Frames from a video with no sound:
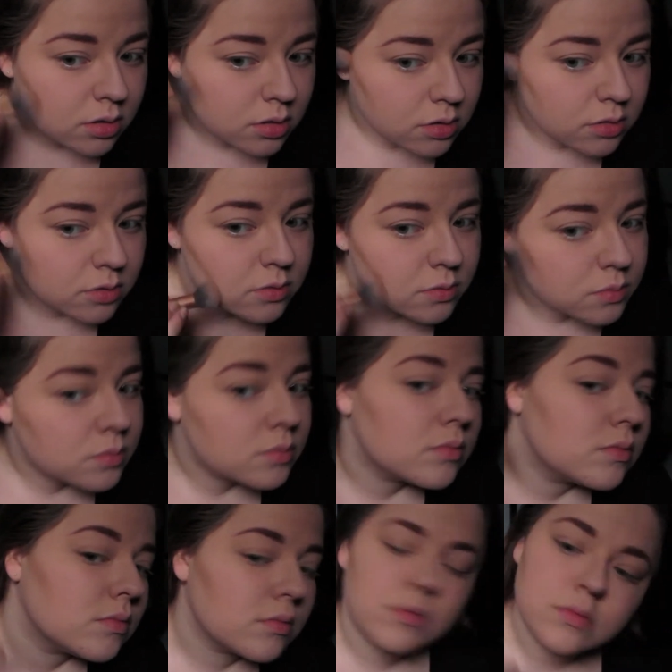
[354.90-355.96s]

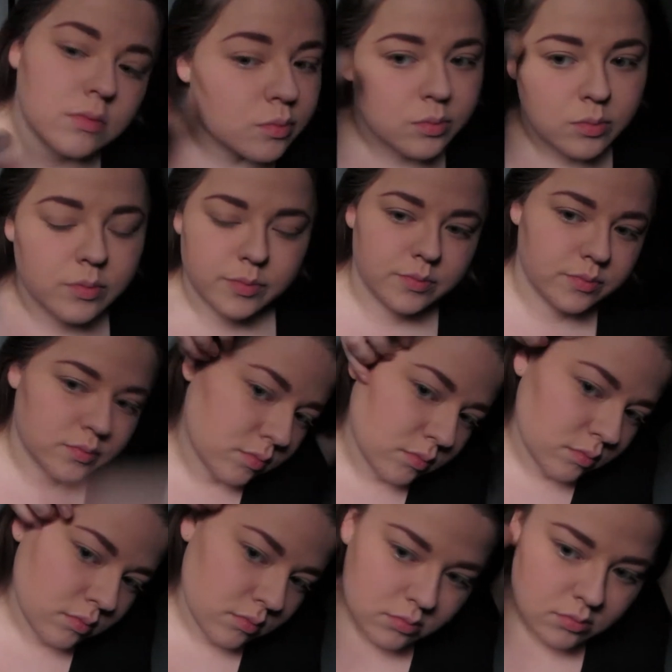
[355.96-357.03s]

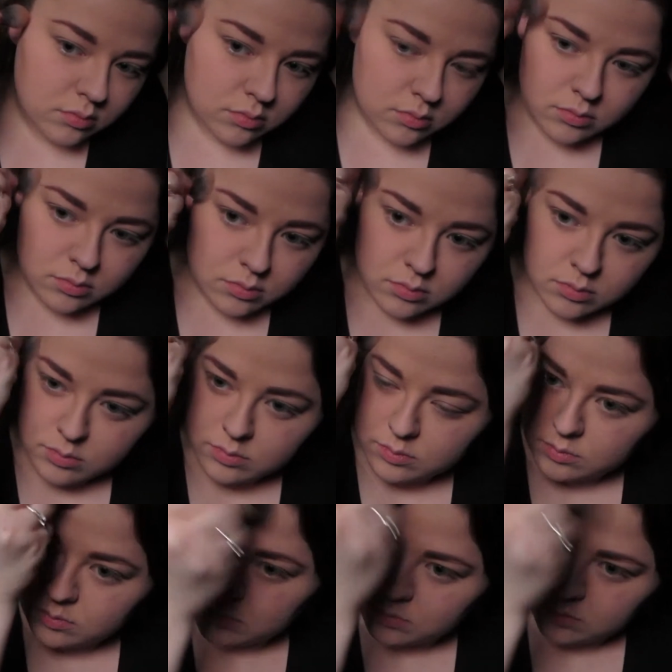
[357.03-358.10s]

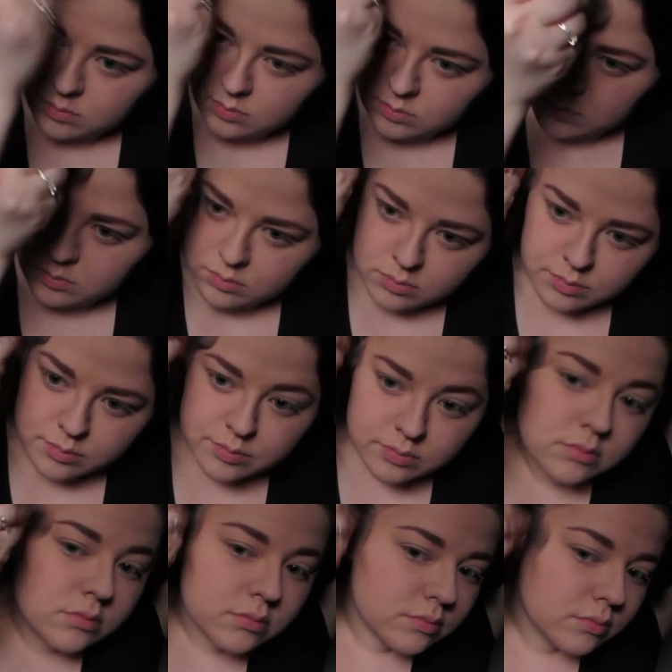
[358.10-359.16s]

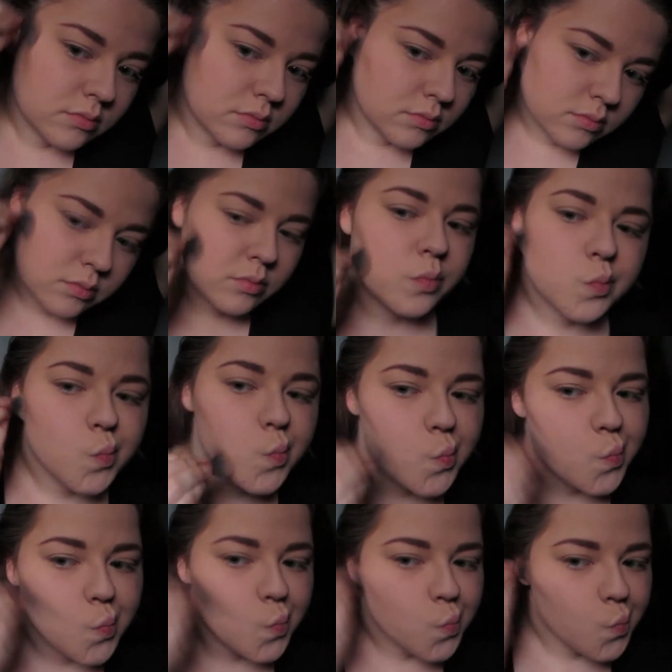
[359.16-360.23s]

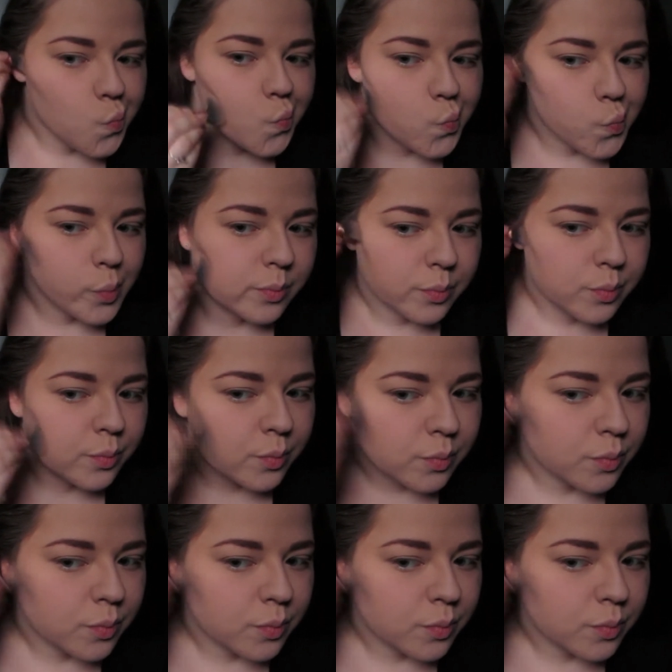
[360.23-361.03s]
[no speech]